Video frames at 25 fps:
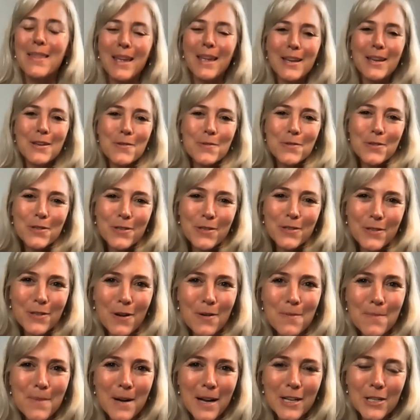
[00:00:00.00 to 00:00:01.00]
Thank you
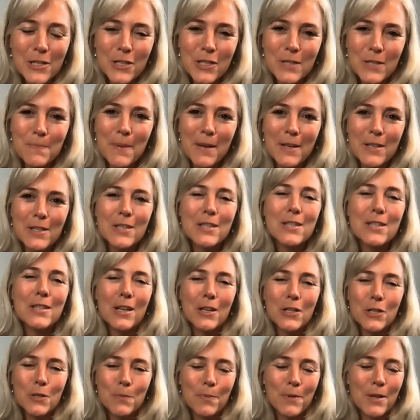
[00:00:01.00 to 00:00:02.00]
so much. It's been
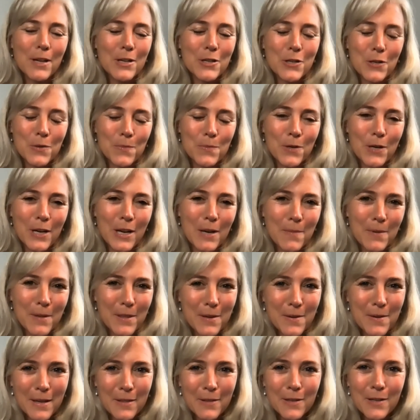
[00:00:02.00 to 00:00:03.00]
such a pleasure working
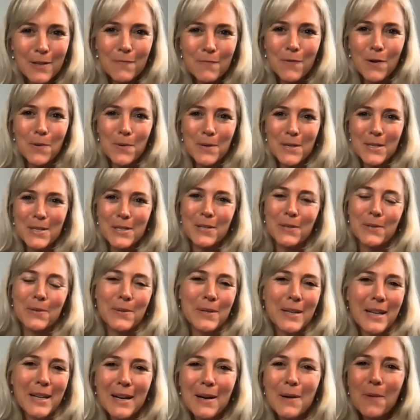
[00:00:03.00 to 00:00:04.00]
with you. I look forward
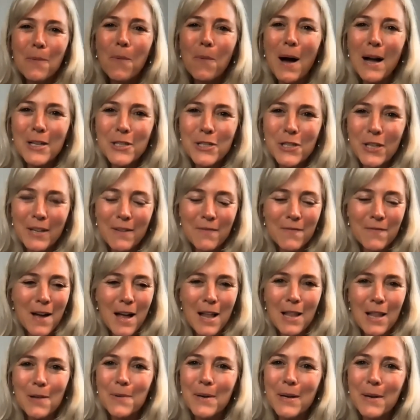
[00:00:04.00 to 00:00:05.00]
to watching and
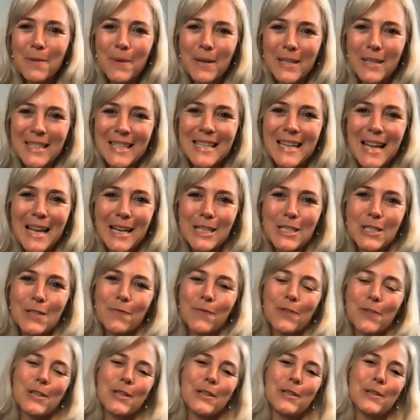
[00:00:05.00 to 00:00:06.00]
following what's
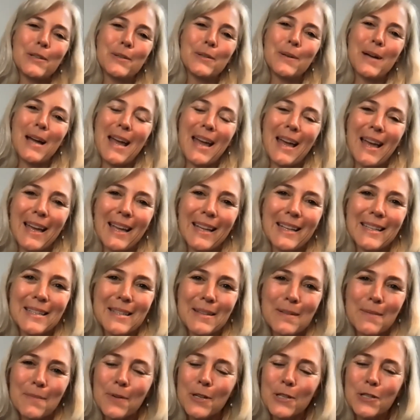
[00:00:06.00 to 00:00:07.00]
next for you
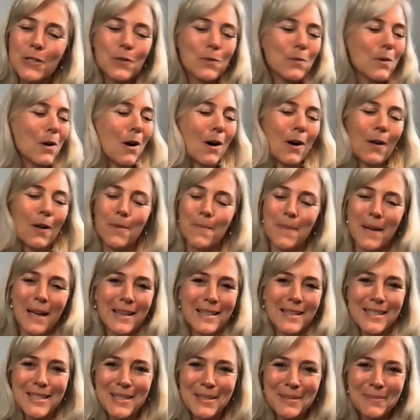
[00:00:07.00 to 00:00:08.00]
and wish you all the
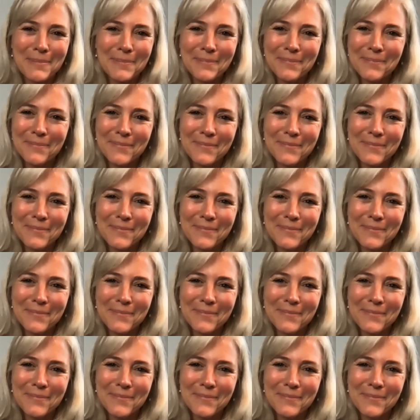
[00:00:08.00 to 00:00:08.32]
best.